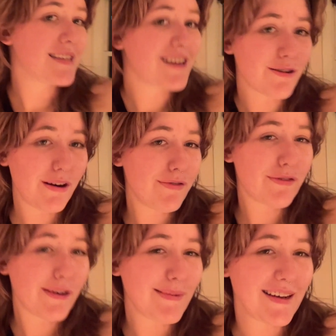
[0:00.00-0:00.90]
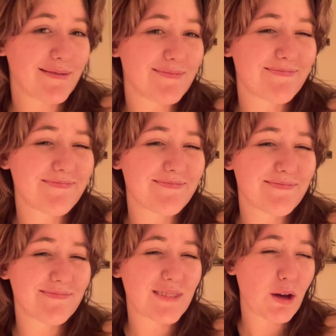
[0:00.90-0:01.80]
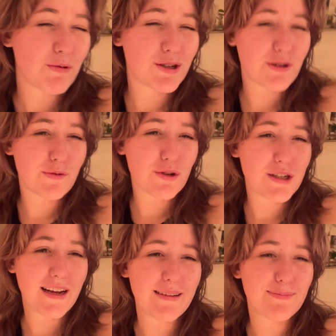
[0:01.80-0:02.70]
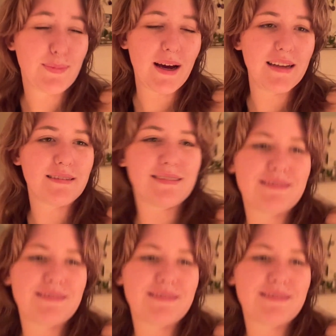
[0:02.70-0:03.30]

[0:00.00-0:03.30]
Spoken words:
not great for filming, which is unfortunate, but